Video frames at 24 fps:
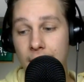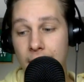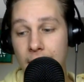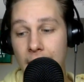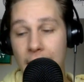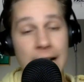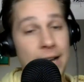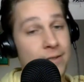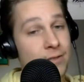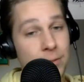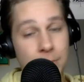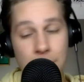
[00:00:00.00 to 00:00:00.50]

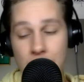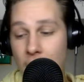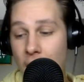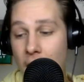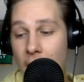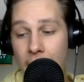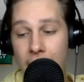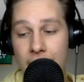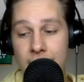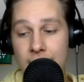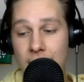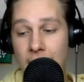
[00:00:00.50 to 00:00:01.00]
I have to be
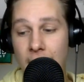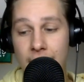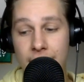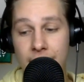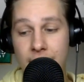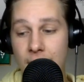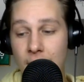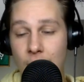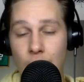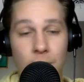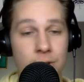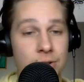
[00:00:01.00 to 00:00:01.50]
honest, I
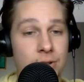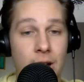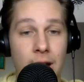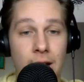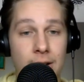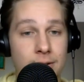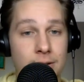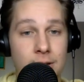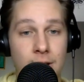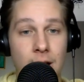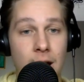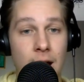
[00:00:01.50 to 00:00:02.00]
think once
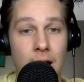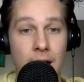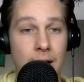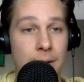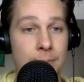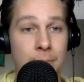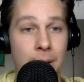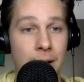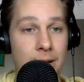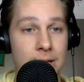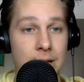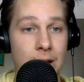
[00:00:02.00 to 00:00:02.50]

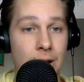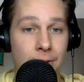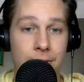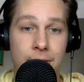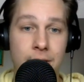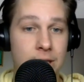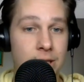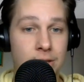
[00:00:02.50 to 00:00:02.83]
Hakanpää's healthy,